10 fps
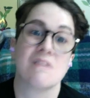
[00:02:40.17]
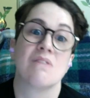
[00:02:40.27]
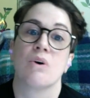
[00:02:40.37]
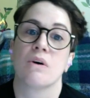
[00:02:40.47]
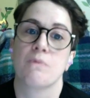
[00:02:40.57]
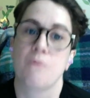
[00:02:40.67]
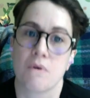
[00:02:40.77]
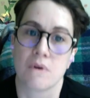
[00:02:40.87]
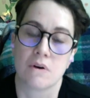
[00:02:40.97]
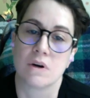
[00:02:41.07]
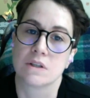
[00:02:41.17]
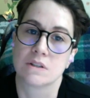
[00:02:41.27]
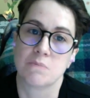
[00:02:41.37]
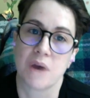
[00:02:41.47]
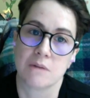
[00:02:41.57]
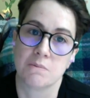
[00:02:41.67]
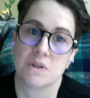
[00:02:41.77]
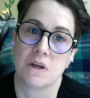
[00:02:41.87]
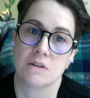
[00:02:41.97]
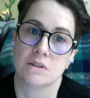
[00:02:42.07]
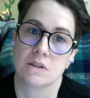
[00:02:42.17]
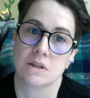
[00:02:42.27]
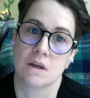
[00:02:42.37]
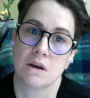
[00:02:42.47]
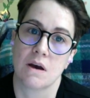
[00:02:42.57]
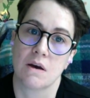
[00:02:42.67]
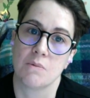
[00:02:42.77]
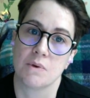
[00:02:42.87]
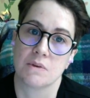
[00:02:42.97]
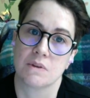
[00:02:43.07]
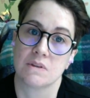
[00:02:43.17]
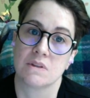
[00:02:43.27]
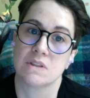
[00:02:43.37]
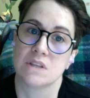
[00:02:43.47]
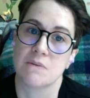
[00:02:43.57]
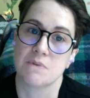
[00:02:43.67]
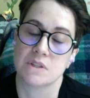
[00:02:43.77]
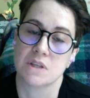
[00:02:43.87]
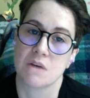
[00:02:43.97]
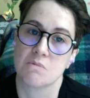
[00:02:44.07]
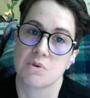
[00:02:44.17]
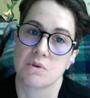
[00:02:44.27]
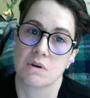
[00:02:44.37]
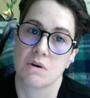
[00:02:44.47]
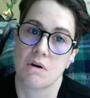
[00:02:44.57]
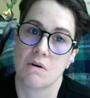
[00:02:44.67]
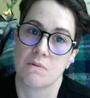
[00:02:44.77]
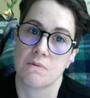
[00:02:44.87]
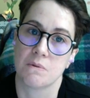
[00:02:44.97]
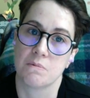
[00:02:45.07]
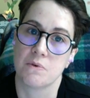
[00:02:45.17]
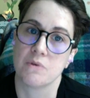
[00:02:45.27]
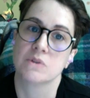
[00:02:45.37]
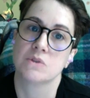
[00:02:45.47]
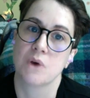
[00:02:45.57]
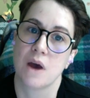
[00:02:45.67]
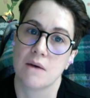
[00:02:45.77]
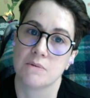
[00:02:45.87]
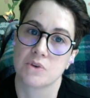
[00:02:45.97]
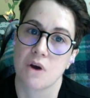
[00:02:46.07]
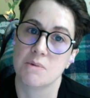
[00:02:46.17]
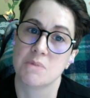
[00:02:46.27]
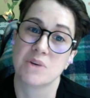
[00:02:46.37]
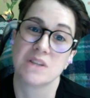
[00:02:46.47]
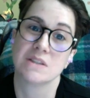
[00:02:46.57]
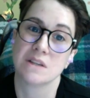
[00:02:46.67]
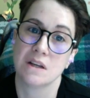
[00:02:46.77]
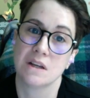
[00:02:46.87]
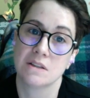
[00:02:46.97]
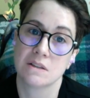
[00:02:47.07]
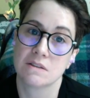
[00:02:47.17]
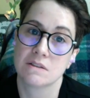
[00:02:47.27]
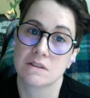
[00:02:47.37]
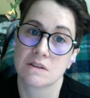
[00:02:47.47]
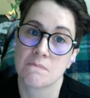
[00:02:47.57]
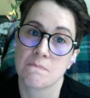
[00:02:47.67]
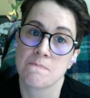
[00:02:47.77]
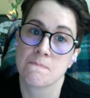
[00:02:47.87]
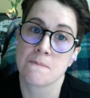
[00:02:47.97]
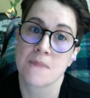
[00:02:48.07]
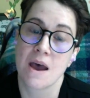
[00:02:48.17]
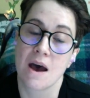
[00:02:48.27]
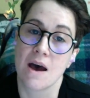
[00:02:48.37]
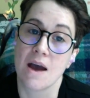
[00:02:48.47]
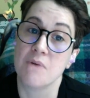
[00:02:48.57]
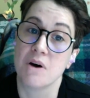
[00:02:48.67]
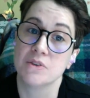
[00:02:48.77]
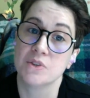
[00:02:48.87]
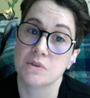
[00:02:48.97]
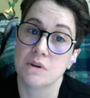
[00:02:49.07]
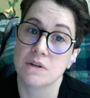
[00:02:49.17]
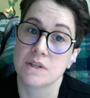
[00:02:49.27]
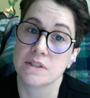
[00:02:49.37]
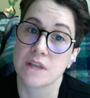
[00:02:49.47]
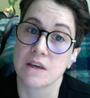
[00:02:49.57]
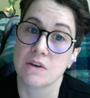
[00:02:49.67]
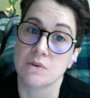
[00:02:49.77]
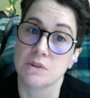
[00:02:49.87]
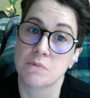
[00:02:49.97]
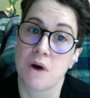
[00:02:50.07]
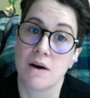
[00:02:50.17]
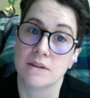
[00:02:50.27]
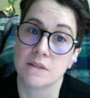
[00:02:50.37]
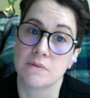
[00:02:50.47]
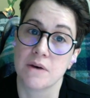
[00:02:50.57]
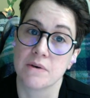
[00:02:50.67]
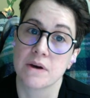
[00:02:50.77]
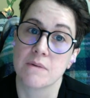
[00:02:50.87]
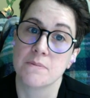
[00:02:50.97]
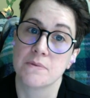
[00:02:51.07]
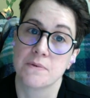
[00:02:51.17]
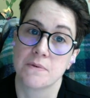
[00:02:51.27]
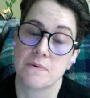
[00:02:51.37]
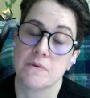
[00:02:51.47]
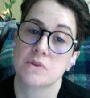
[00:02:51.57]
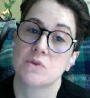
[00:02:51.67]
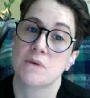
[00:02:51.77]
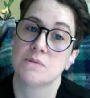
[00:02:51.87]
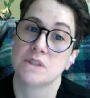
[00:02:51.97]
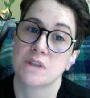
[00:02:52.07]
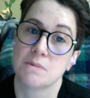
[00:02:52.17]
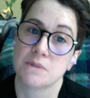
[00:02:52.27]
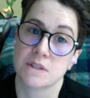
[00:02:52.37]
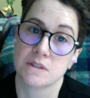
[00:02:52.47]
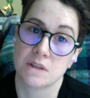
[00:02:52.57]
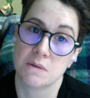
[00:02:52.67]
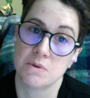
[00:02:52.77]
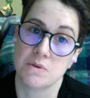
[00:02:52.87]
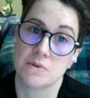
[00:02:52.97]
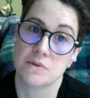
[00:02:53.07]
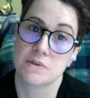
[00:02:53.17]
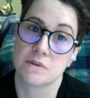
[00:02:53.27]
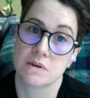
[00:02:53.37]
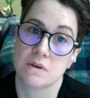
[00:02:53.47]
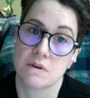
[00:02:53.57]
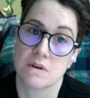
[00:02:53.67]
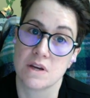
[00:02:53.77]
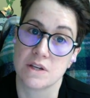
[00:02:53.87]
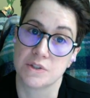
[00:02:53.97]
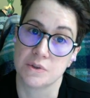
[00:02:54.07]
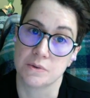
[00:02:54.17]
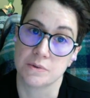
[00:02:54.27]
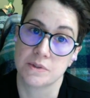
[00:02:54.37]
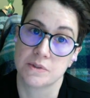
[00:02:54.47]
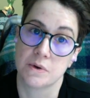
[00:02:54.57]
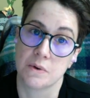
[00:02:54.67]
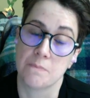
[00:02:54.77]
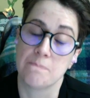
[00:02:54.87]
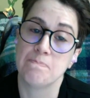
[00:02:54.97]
look for or expect potentially with the Safe and Sound protocol for folks who have trauma presentations. I've also noticed like huge positive outcomes for folks who have substance abuse issues. So